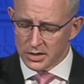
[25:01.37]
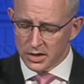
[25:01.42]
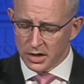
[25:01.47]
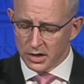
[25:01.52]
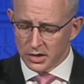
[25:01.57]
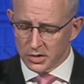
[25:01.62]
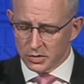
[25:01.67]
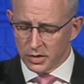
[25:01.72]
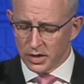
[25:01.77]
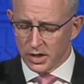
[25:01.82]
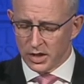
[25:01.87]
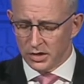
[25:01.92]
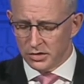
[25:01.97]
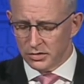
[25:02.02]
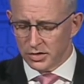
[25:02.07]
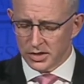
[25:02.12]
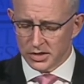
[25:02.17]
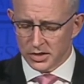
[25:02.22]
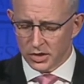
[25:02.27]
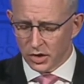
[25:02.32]
those with an
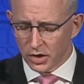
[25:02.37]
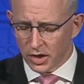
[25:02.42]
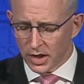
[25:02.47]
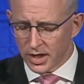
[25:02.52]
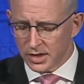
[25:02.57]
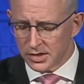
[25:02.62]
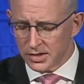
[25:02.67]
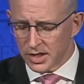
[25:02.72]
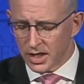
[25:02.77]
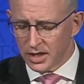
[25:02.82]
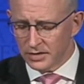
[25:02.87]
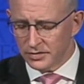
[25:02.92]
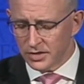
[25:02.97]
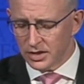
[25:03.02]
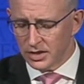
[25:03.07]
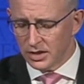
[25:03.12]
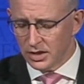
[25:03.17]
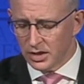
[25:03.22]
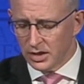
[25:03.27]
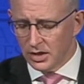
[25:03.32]
interest in online
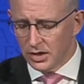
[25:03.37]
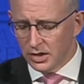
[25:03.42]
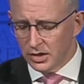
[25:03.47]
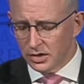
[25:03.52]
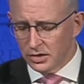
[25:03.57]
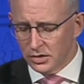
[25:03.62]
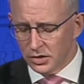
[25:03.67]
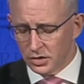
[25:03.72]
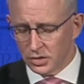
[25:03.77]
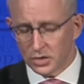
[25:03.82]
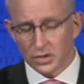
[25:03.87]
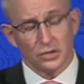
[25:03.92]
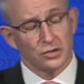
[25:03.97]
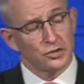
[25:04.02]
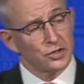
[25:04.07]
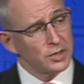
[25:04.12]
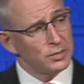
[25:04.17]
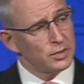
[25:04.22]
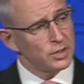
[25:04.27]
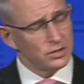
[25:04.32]
safety to
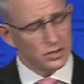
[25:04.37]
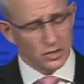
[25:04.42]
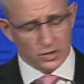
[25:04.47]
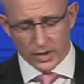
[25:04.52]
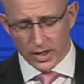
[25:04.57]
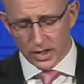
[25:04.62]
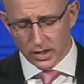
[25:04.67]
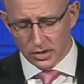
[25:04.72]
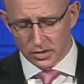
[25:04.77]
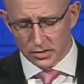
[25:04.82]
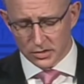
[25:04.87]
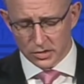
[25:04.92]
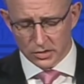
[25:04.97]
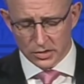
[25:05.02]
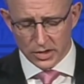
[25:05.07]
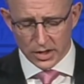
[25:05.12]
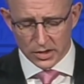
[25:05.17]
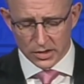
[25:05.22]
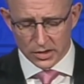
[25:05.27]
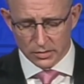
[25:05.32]
contribute to our
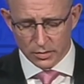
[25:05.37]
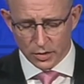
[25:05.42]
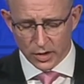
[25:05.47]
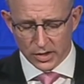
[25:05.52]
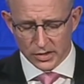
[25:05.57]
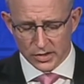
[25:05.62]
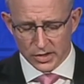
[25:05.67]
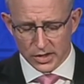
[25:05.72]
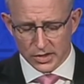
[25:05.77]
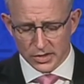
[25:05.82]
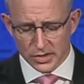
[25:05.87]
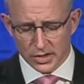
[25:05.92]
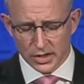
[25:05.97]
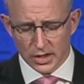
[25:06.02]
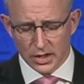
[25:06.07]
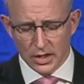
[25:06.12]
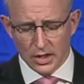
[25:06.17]
consultation process,